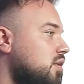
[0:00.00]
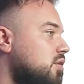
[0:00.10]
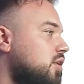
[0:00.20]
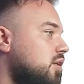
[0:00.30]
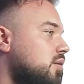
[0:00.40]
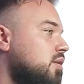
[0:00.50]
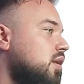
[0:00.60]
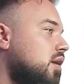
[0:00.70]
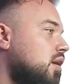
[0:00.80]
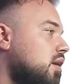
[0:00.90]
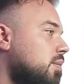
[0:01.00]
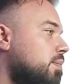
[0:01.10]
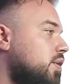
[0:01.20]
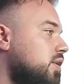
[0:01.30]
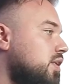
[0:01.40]
You can
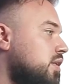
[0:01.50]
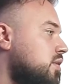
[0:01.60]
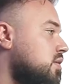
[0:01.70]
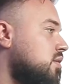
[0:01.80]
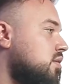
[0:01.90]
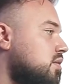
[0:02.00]
put in